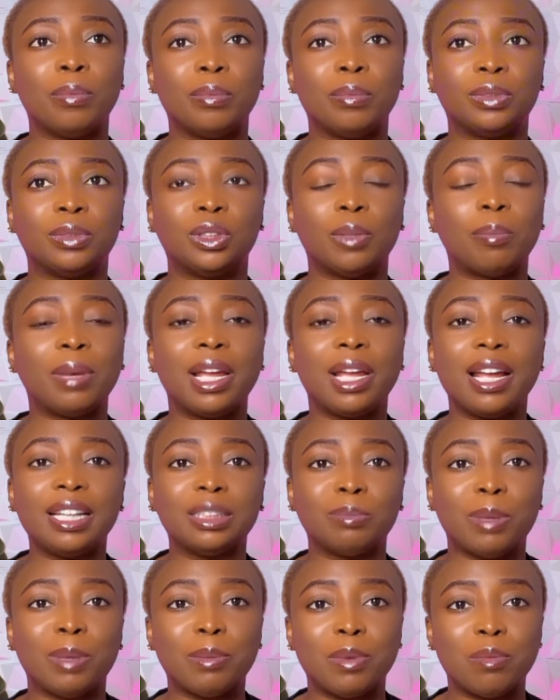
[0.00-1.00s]
suppliers
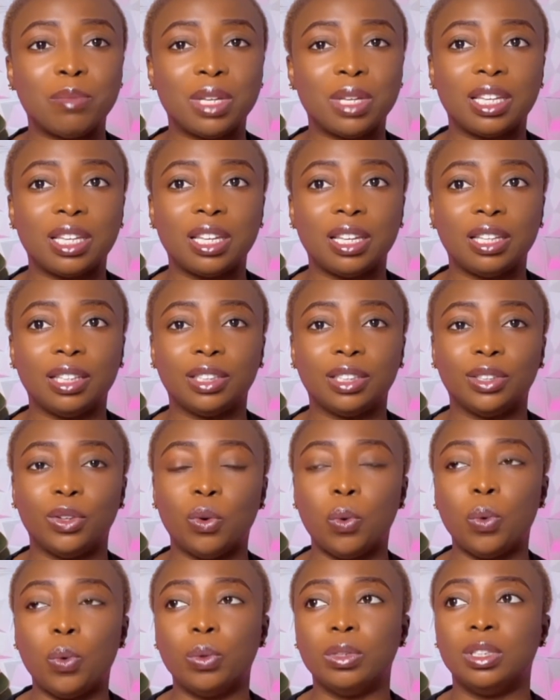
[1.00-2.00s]
might be making
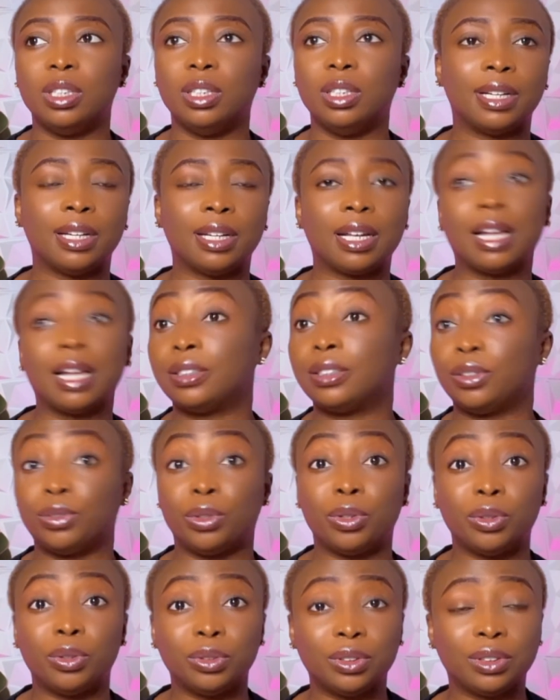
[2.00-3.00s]
only
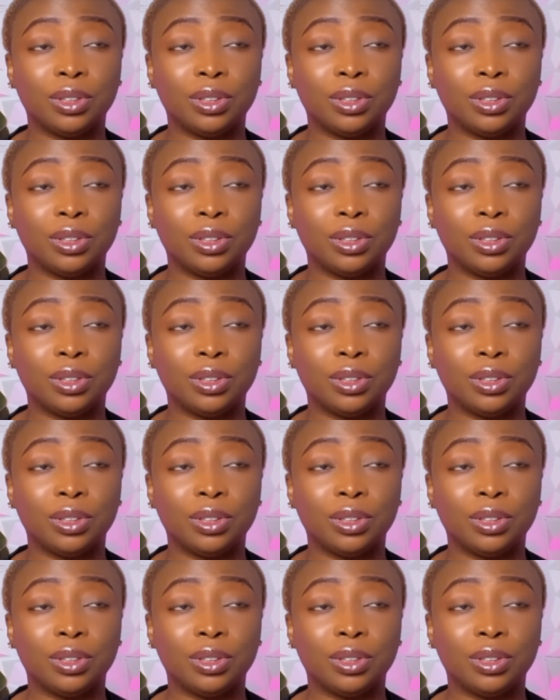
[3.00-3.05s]
casseroles,